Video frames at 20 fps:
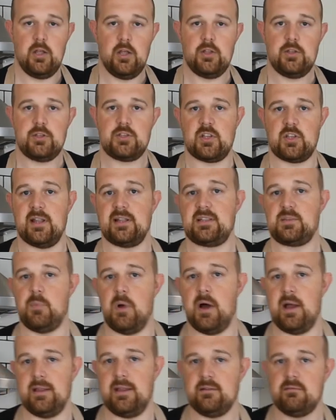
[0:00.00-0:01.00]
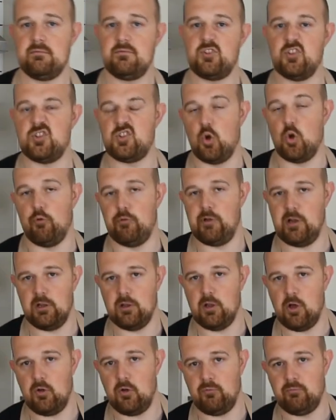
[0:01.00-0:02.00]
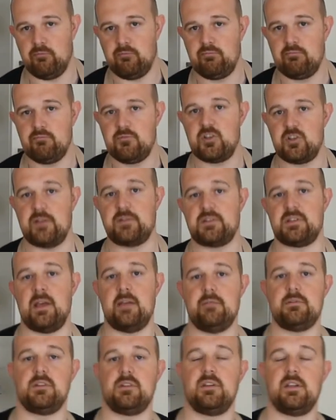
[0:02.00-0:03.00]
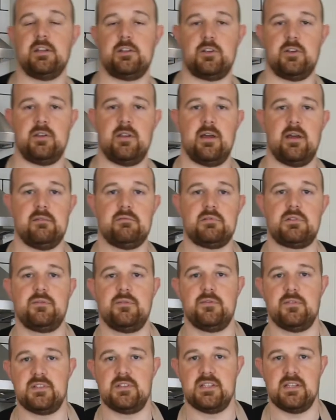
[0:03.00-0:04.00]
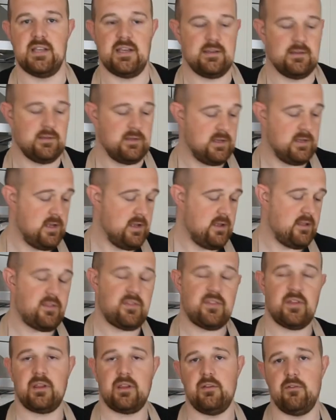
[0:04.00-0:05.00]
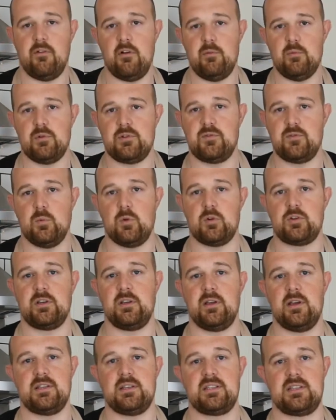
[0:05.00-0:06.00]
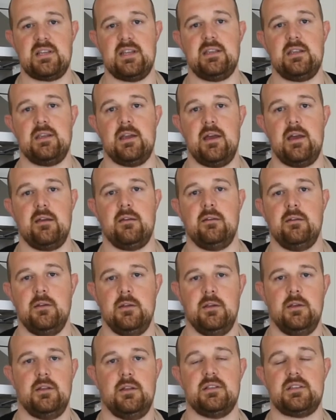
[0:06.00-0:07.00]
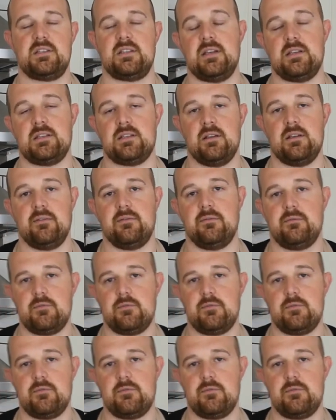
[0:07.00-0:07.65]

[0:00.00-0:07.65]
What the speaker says: So that's my tutorial on chef's knives and kitchen knives for today. Thank you very much for watching, guys. Take care and stay safe.